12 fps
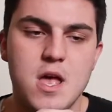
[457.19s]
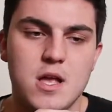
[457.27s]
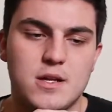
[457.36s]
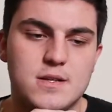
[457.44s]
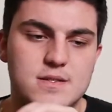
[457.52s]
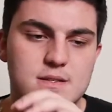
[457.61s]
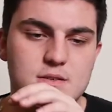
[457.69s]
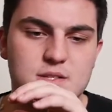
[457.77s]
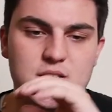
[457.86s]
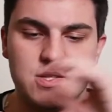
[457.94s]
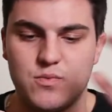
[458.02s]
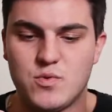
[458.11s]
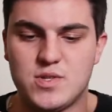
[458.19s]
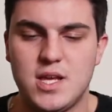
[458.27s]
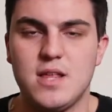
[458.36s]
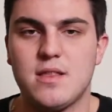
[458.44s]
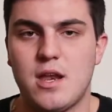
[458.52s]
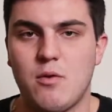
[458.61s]
because there's this
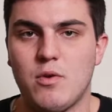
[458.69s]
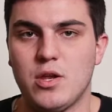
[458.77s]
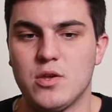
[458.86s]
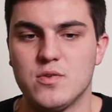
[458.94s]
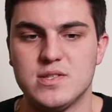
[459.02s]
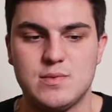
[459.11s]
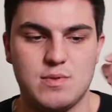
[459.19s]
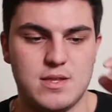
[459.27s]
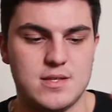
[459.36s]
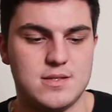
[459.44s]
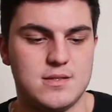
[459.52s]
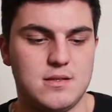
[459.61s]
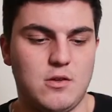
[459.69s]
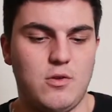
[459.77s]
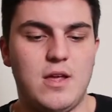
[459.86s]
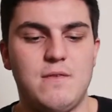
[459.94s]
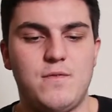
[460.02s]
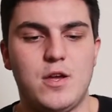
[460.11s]
routine that I want to use with this
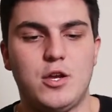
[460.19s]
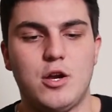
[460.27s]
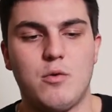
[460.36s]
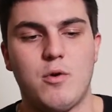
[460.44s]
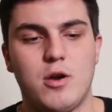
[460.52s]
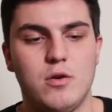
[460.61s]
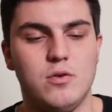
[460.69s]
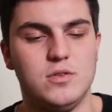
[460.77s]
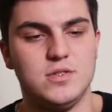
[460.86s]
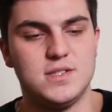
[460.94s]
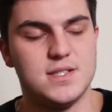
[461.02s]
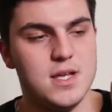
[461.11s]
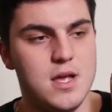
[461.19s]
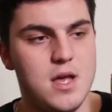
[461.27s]
clay figure where he holds